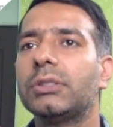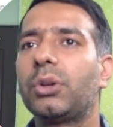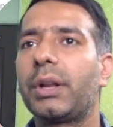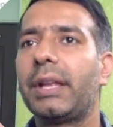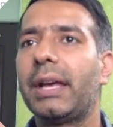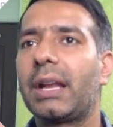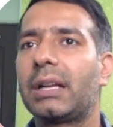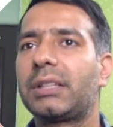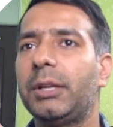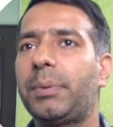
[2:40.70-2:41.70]
So here are
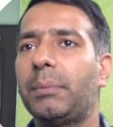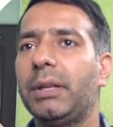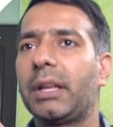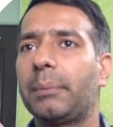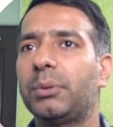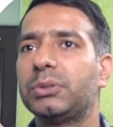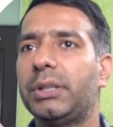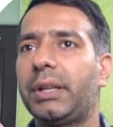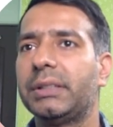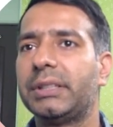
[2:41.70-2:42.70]
3 public
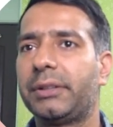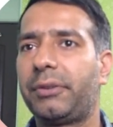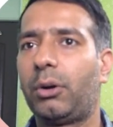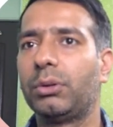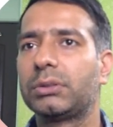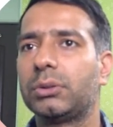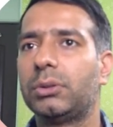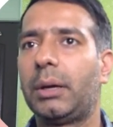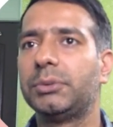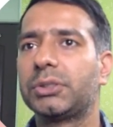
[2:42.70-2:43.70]
repositories it found. So
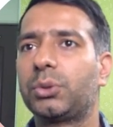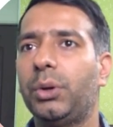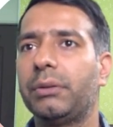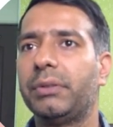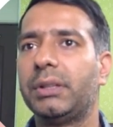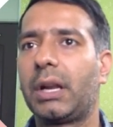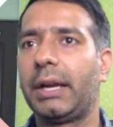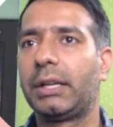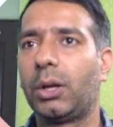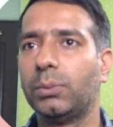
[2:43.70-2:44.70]
I'm just going with
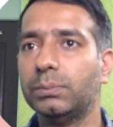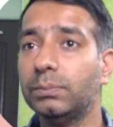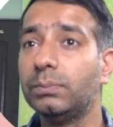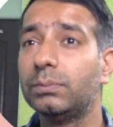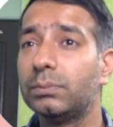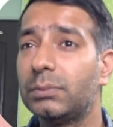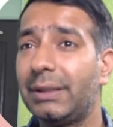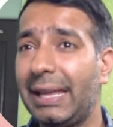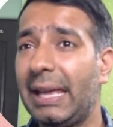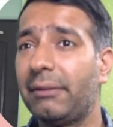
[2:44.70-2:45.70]
right now
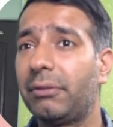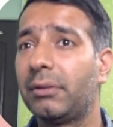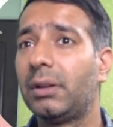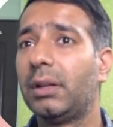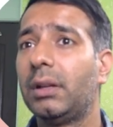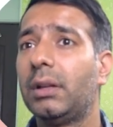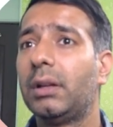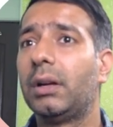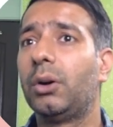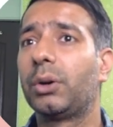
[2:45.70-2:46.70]
Dev.
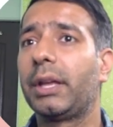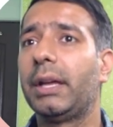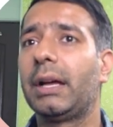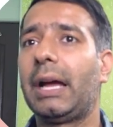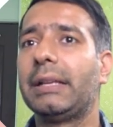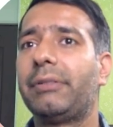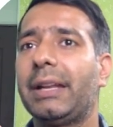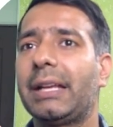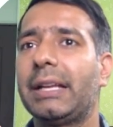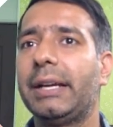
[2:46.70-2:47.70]
Okay, when
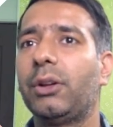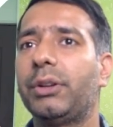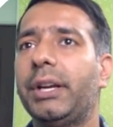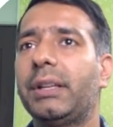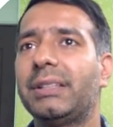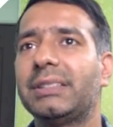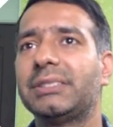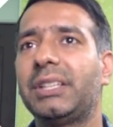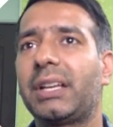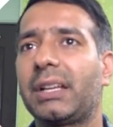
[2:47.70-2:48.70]
I clicked on it, this
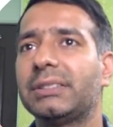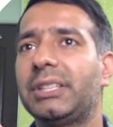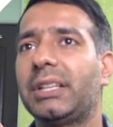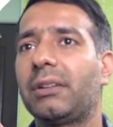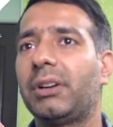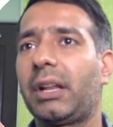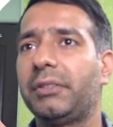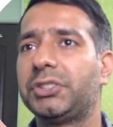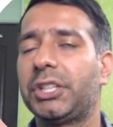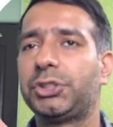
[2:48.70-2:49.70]
is the currency converter
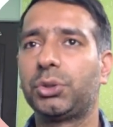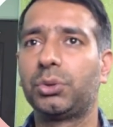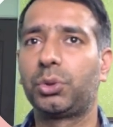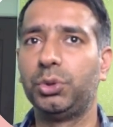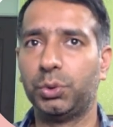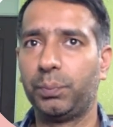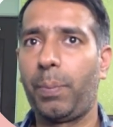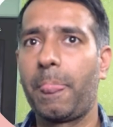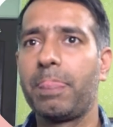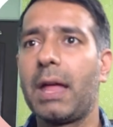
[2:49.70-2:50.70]
which I show to you.
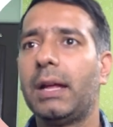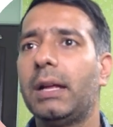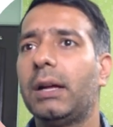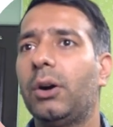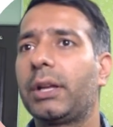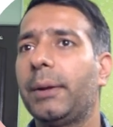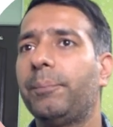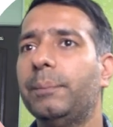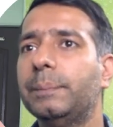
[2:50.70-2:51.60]
Okay,